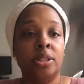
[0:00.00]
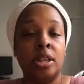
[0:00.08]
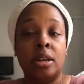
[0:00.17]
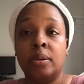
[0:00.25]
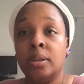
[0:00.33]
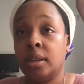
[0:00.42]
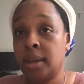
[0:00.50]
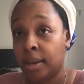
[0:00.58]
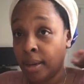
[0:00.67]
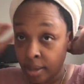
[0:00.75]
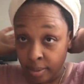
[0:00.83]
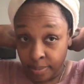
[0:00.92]
Shower
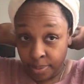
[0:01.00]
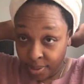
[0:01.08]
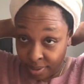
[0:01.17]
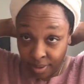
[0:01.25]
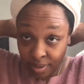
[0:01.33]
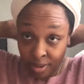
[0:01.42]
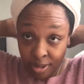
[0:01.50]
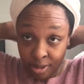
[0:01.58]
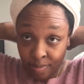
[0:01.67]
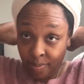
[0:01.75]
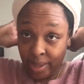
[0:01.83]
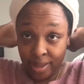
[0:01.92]
cap,
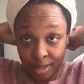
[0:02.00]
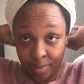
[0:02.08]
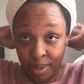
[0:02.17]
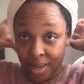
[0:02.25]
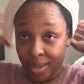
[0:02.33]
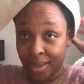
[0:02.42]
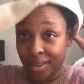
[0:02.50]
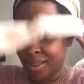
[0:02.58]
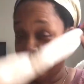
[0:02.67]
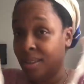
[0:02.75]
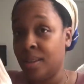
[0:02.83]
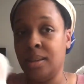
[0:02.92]
plastic bag.
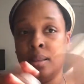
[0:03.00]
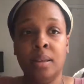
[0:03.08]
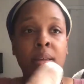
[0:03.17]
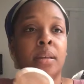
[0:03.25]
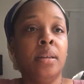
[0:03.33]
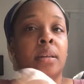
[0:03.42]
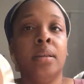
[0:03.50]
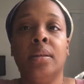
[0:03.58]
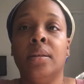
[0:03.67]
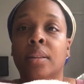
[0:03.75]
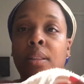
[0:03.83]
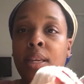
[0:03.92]

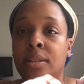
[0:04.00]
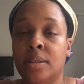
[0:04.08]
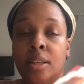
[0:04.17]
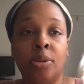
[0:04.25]
That just